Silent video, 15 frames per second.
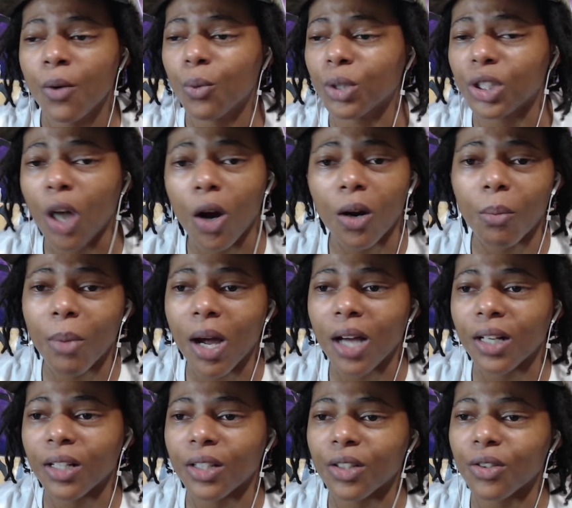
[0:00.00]
we talk
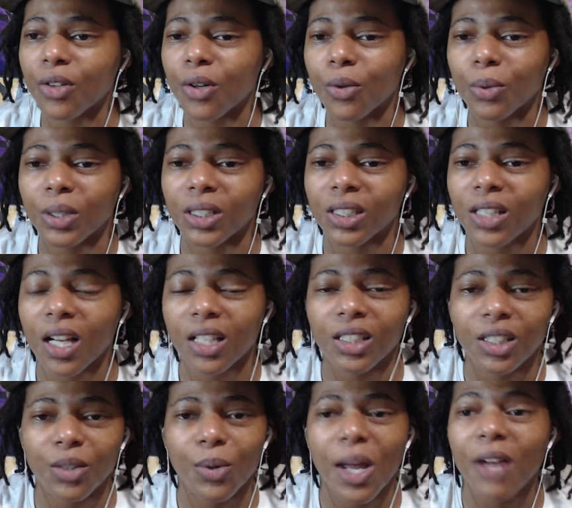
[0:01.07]
about it, you know, we
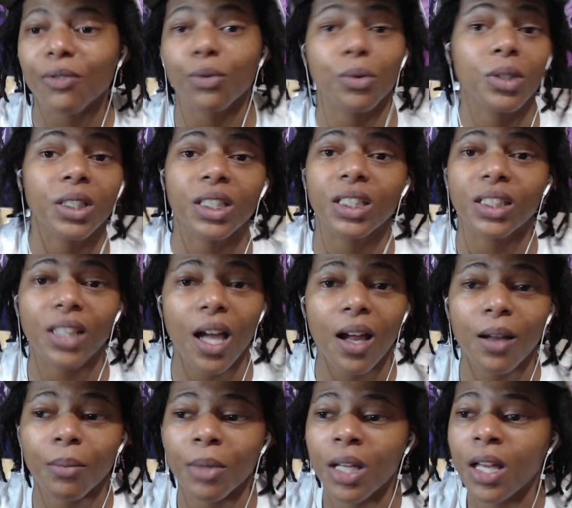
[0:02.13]
discuss it, we have a really good
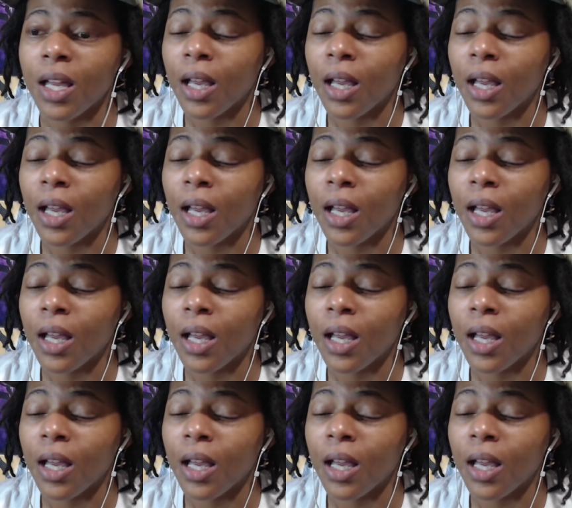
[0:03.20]
time.